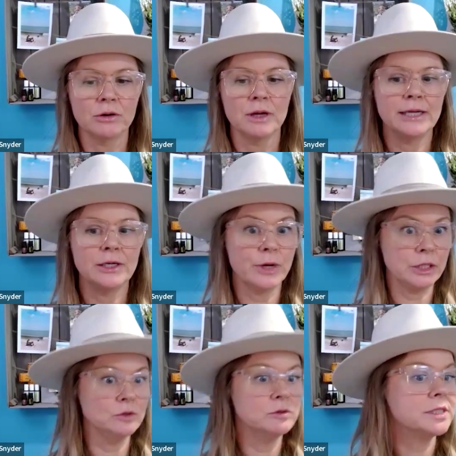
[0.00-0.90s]
Or I know
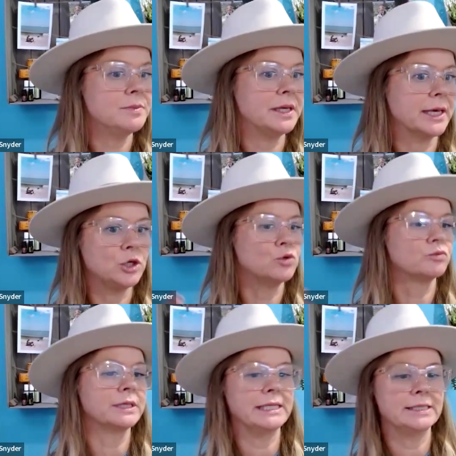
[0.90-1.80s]
it used to be like you
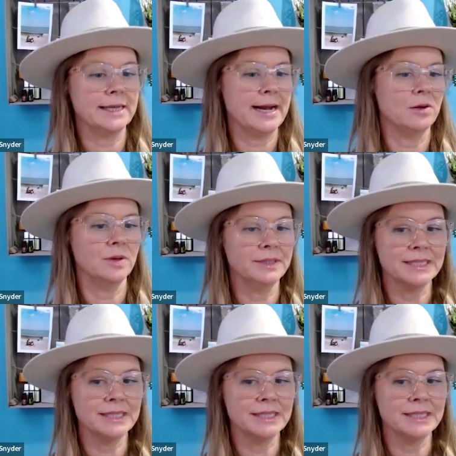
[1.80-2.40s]
release an album.